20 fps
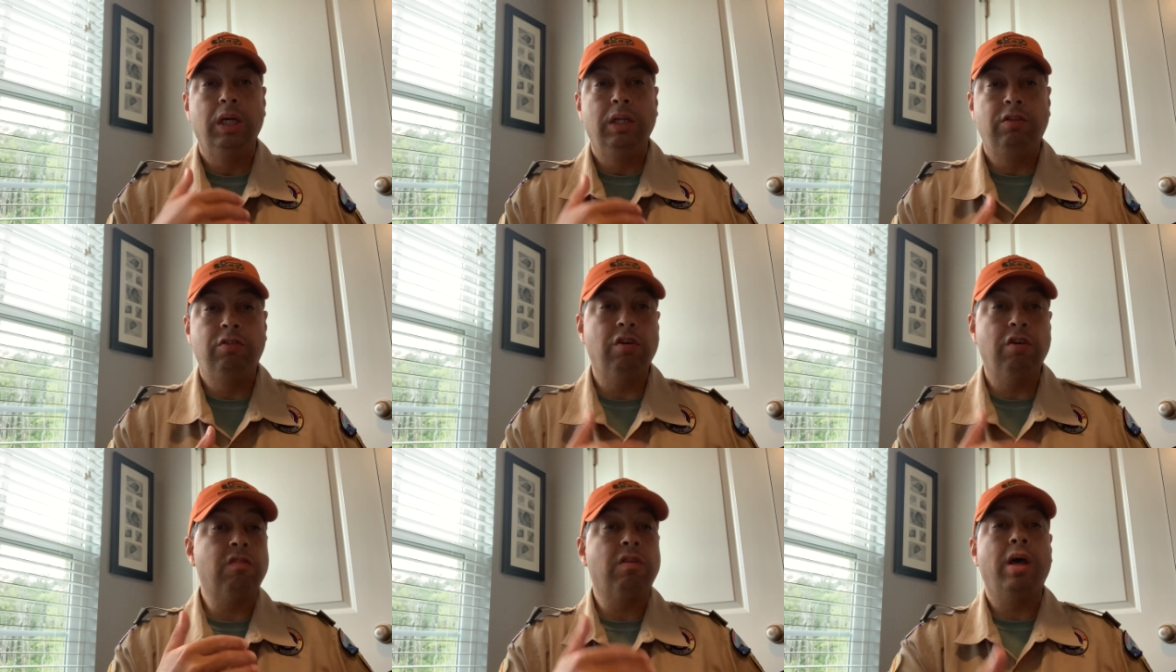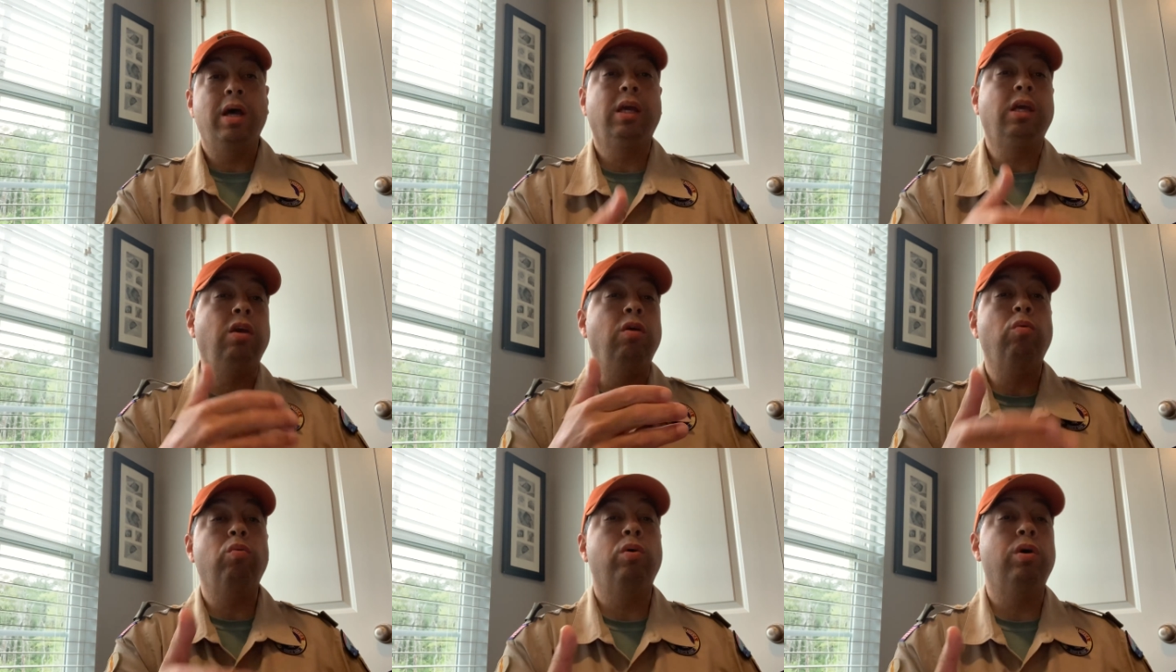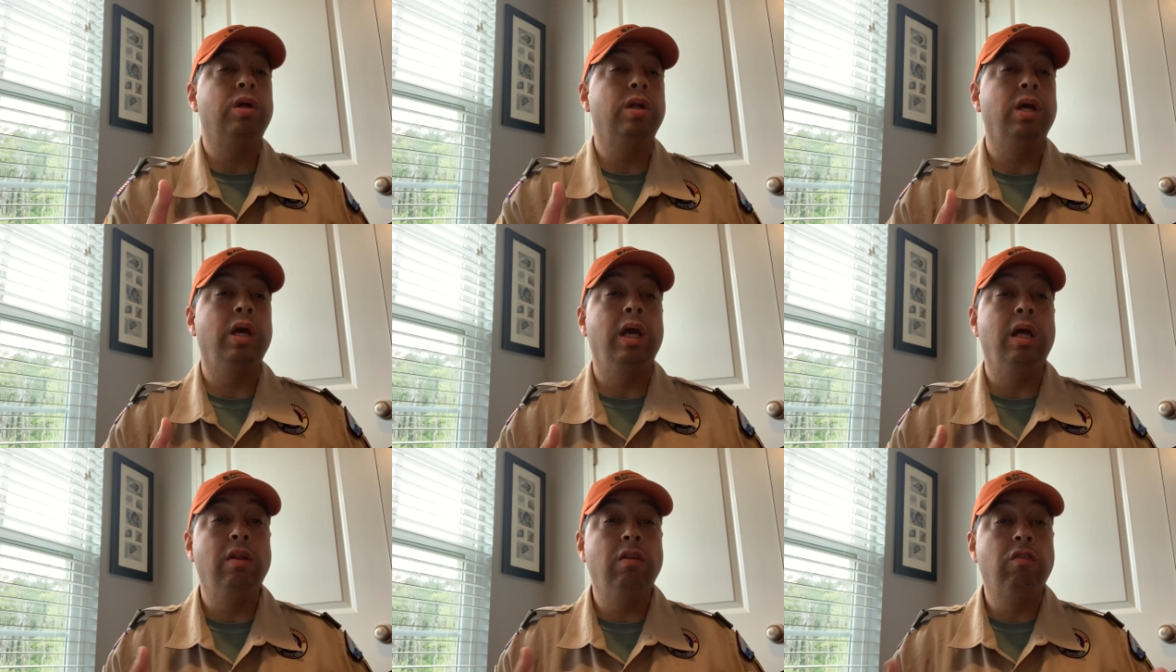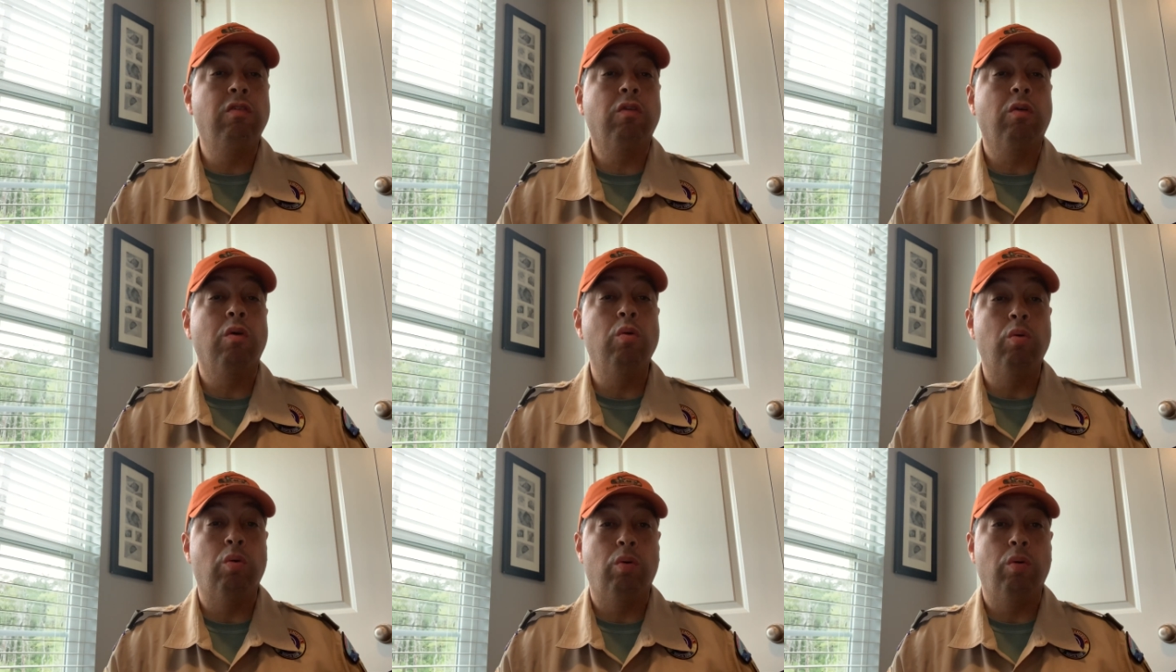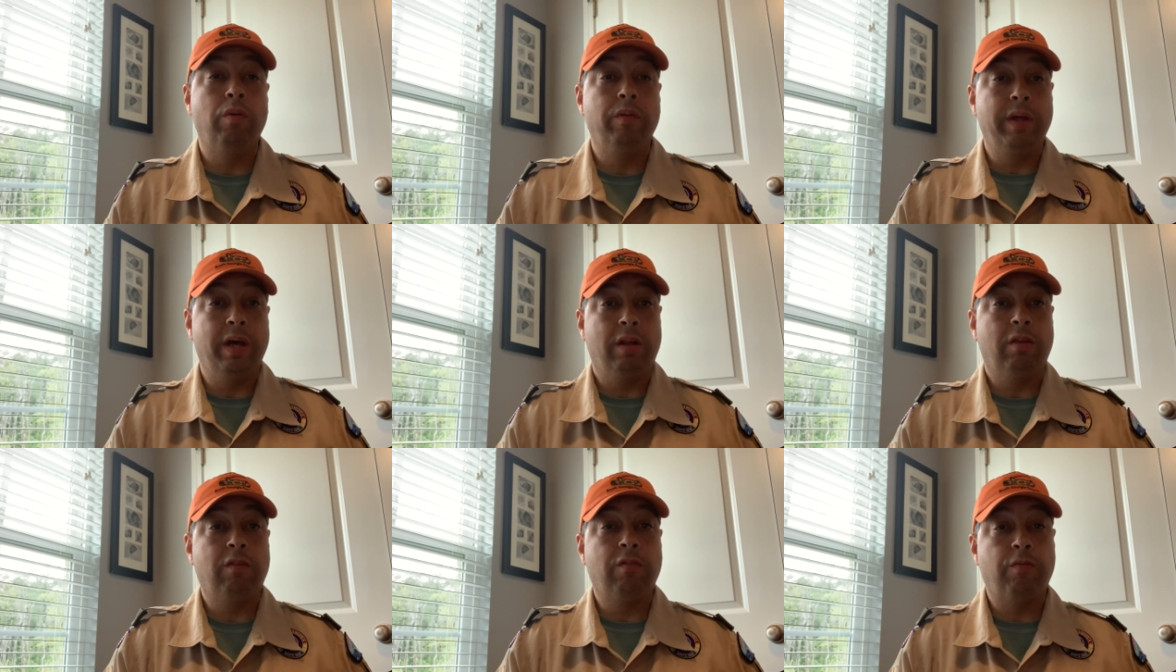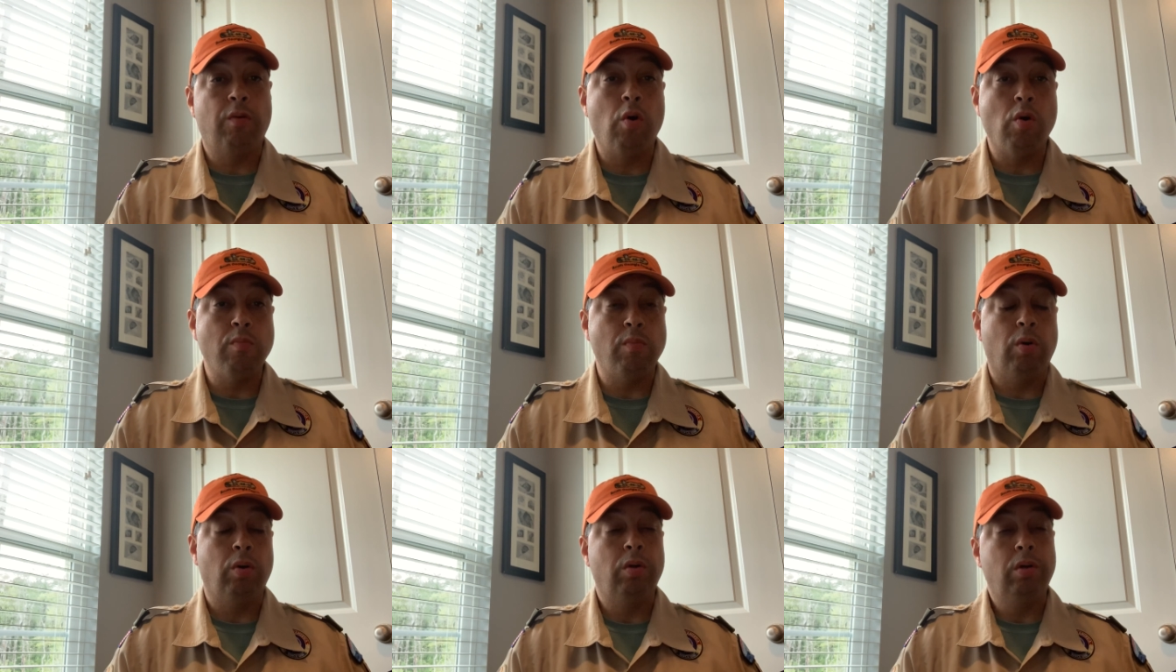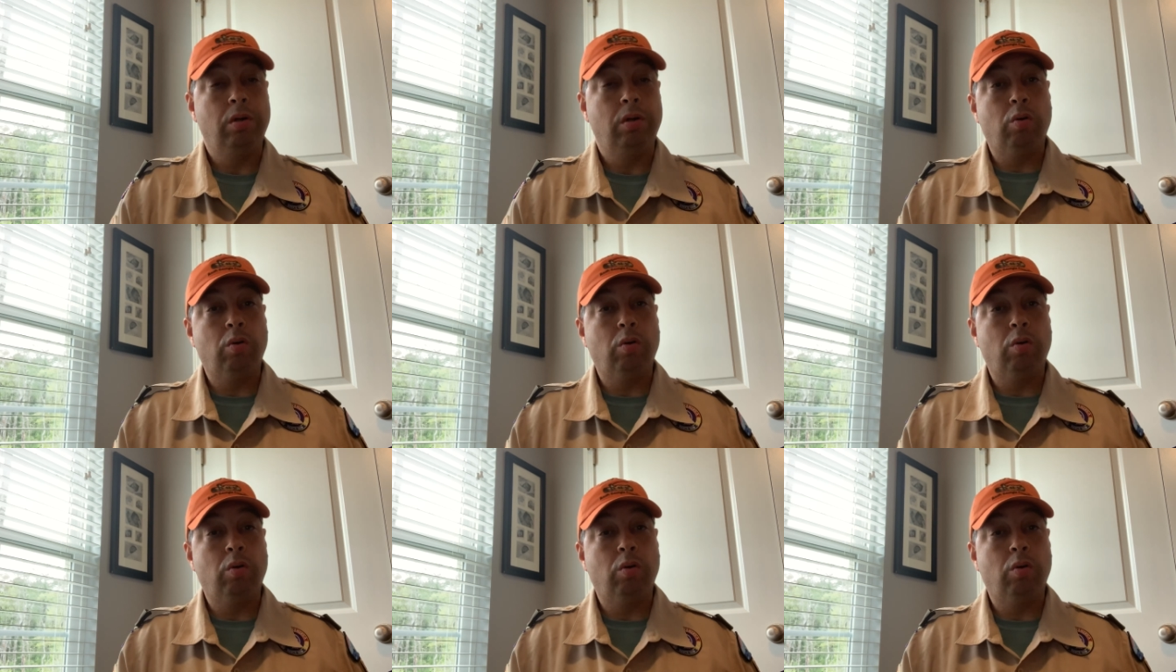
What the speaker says: just like you would in school. That's formal.